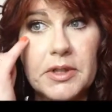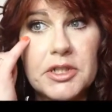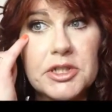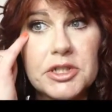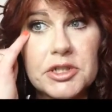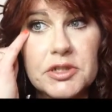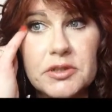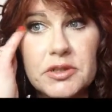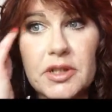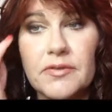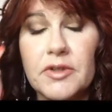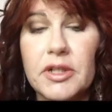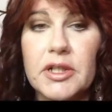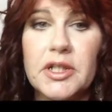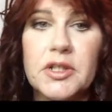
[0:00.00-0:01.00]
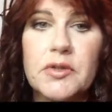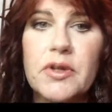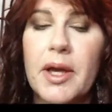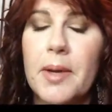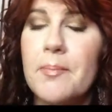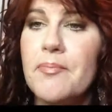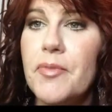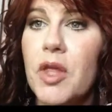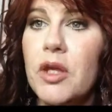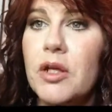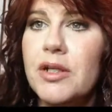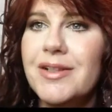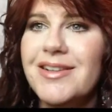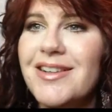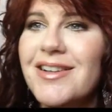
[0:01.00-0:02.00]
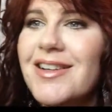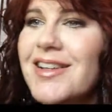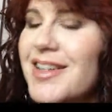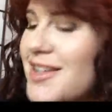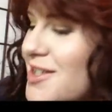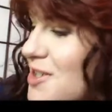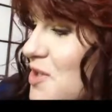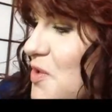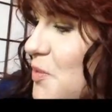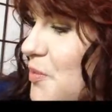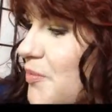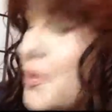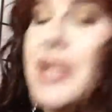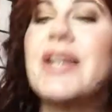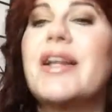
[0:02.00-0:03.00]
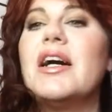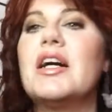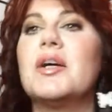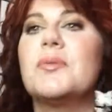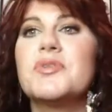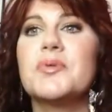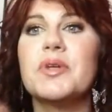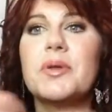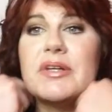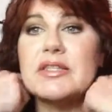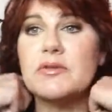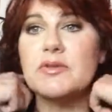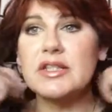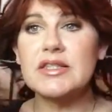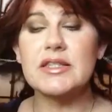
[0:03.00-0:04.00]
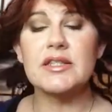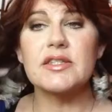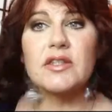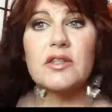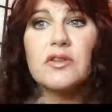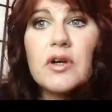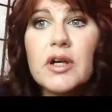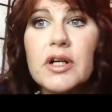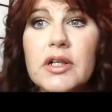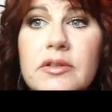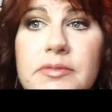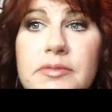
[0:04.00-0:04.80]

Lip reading: I should definitely do that. But, so anyway, so this is the look.